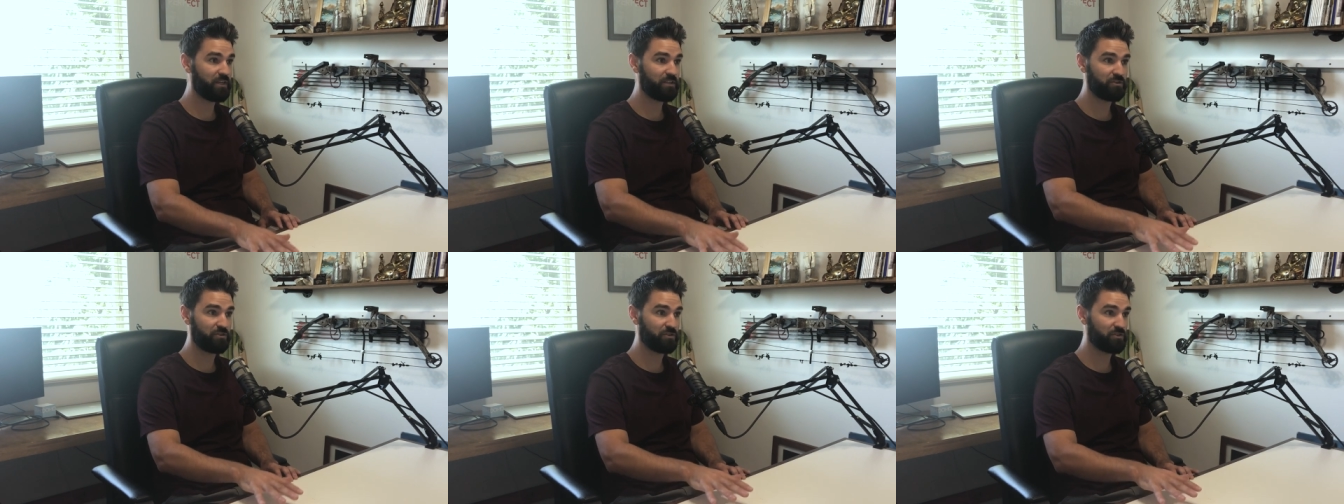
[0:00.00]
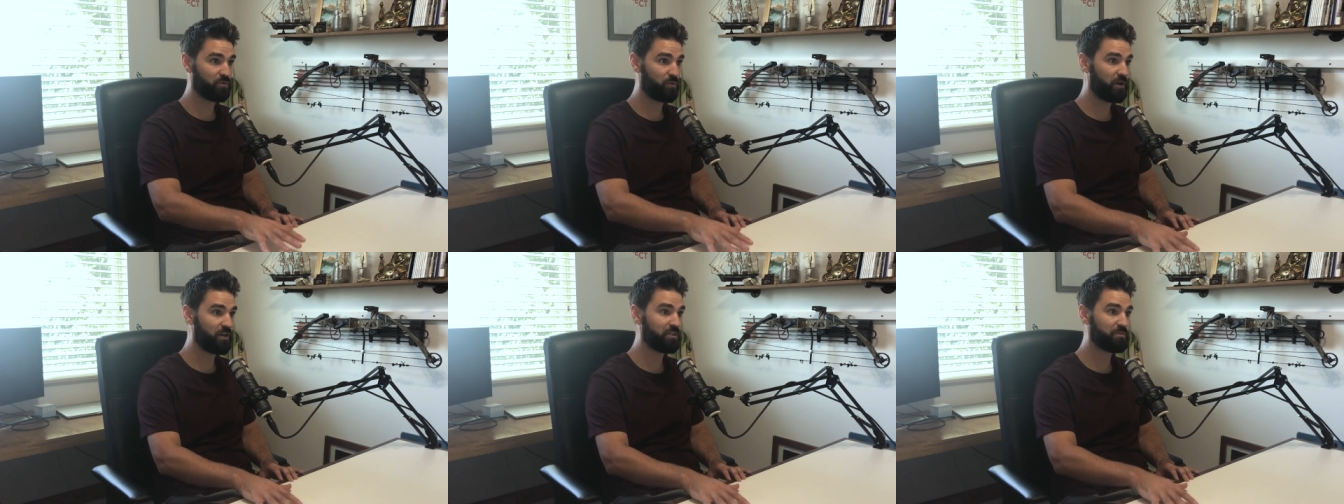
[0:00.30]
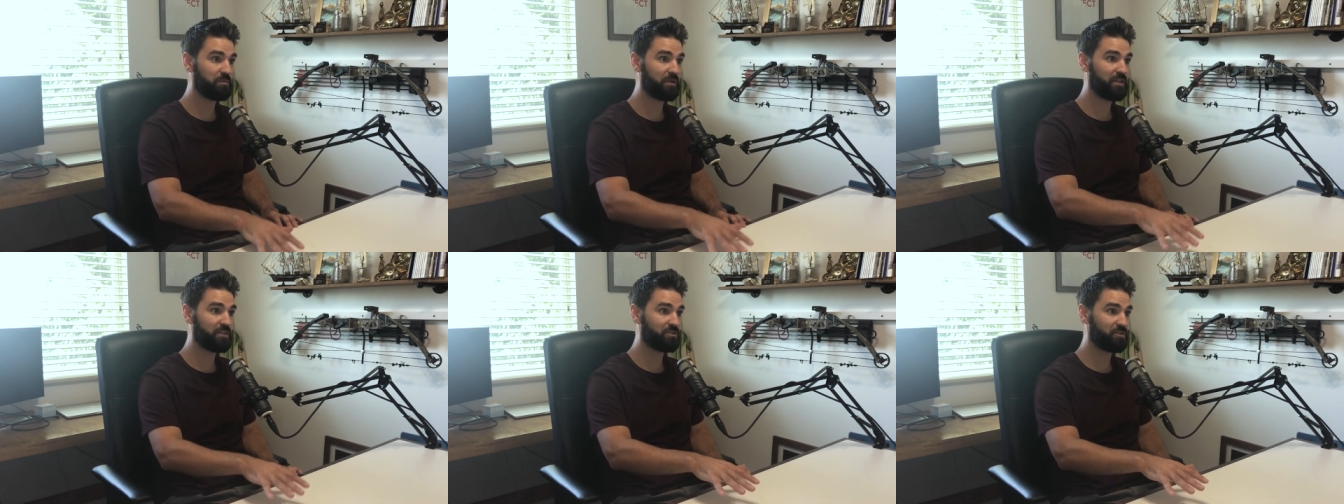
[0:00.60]
or
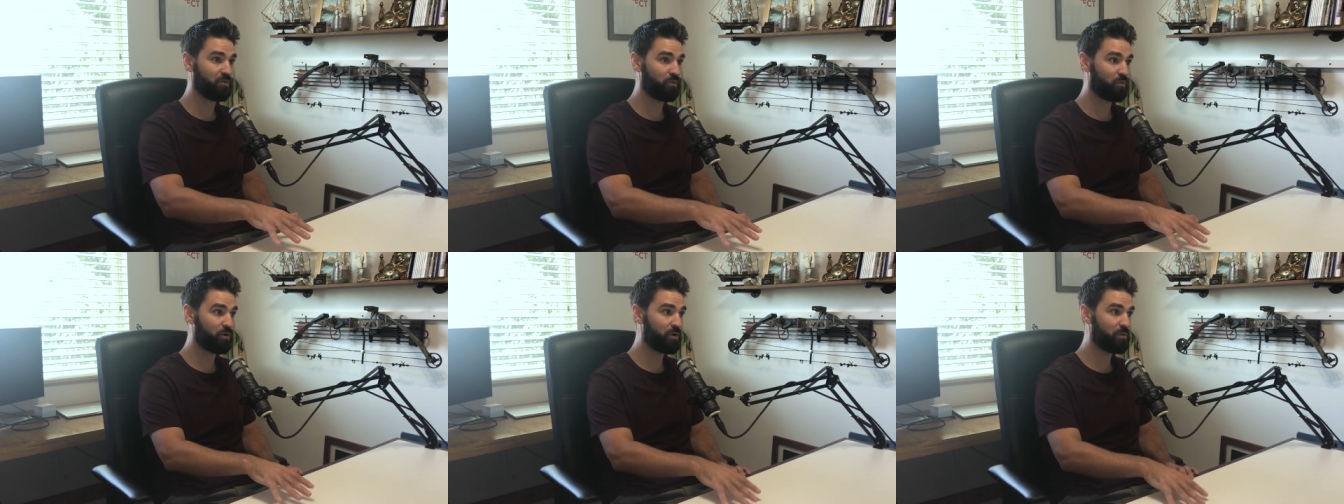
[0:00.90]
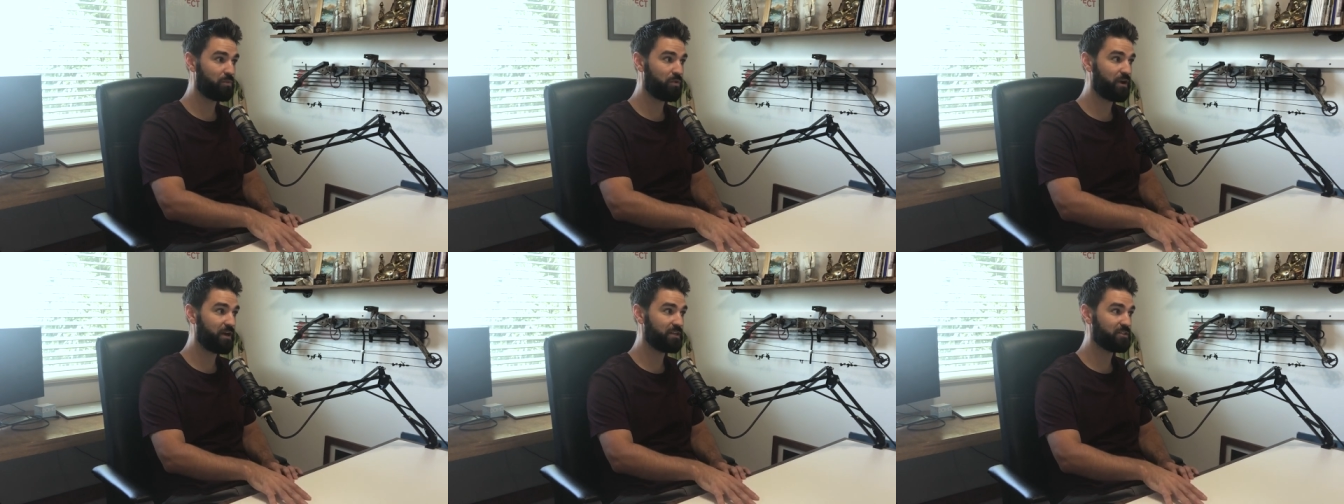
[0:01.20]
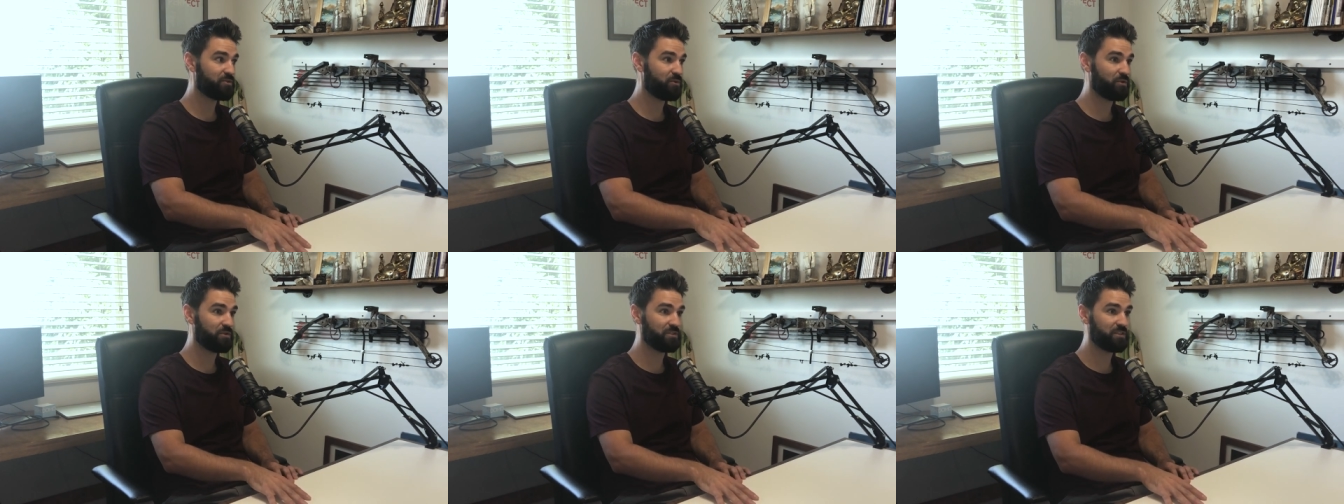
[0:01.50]
Squarespace or WordPress,
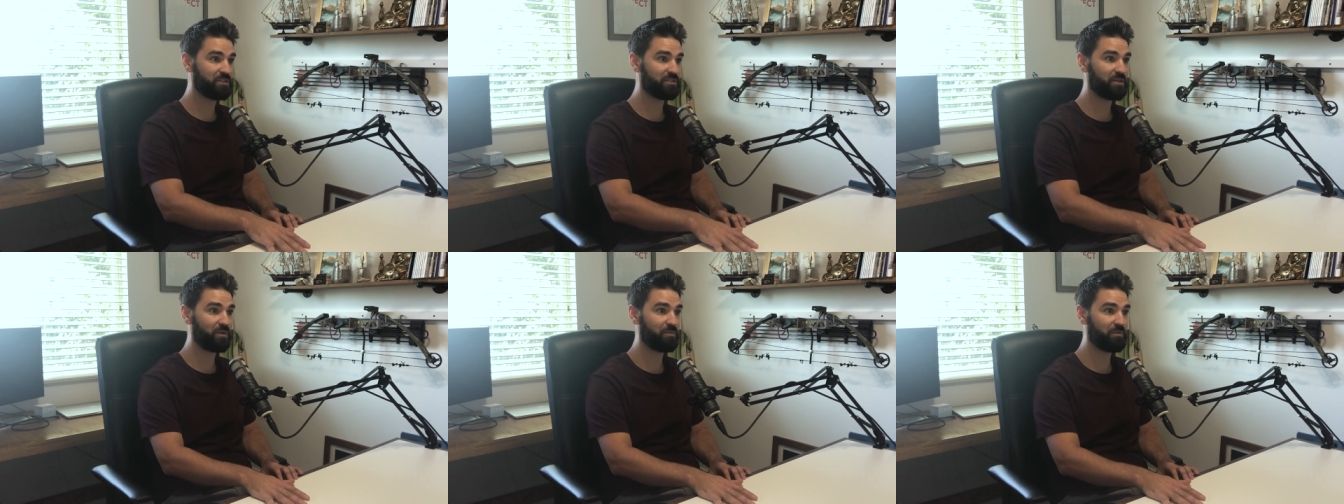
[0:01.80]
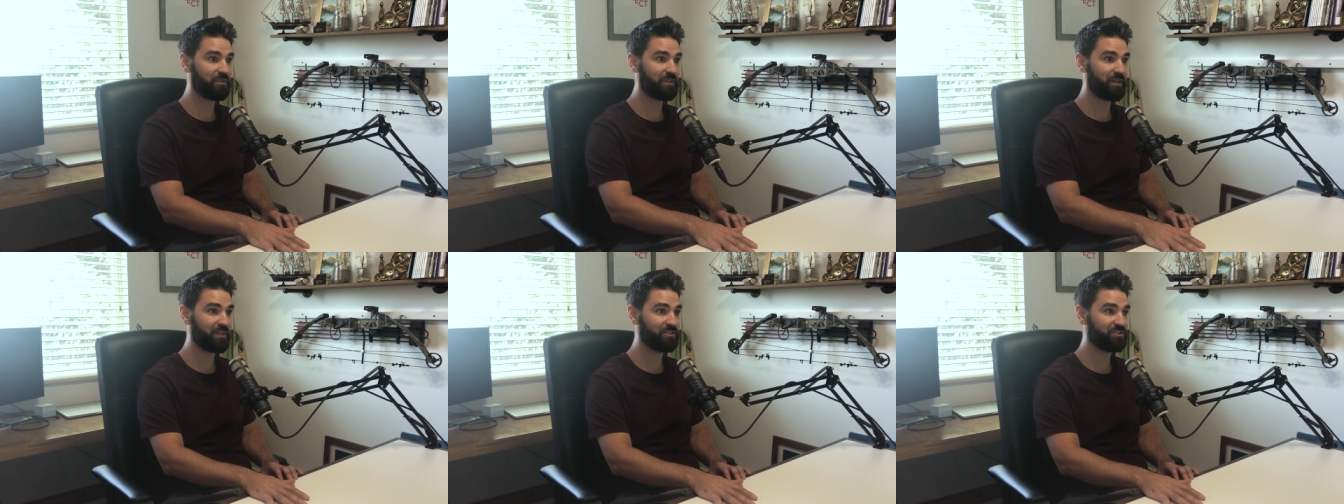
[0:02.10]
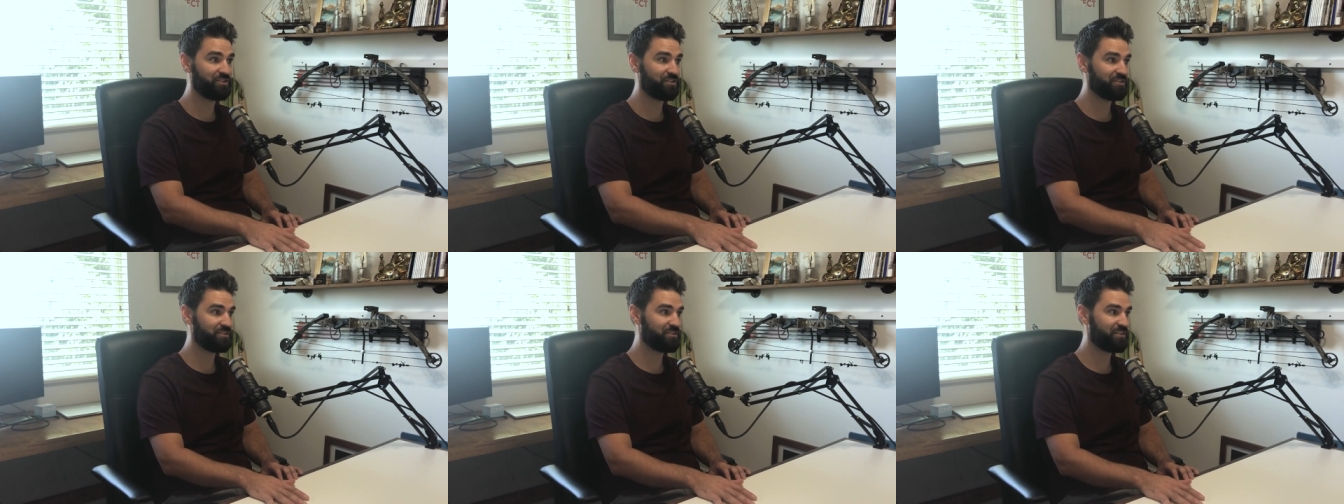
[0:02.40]
or is this something that's
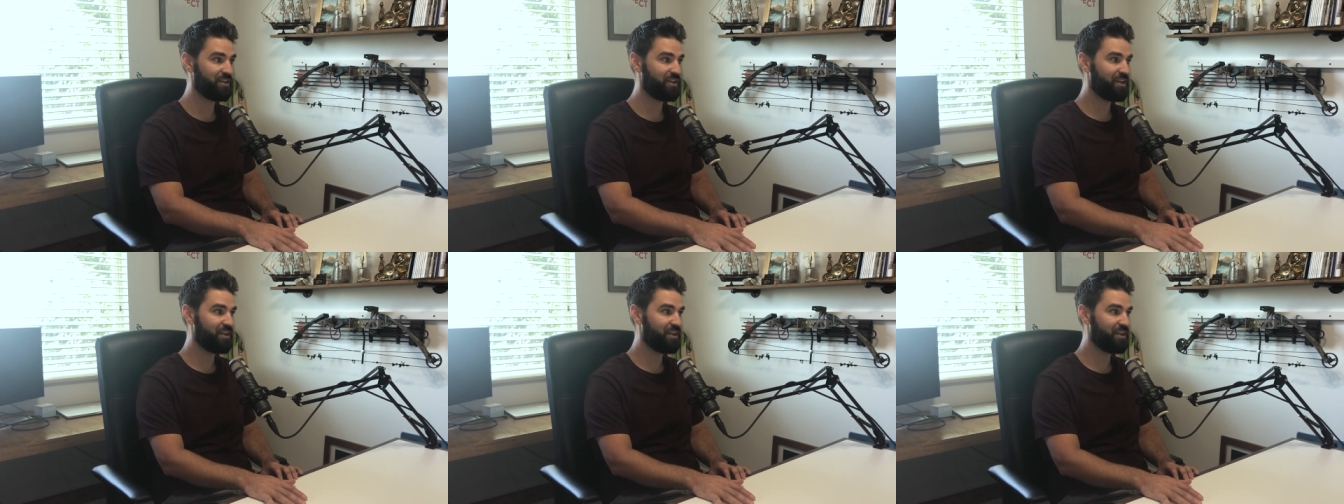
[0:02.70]
just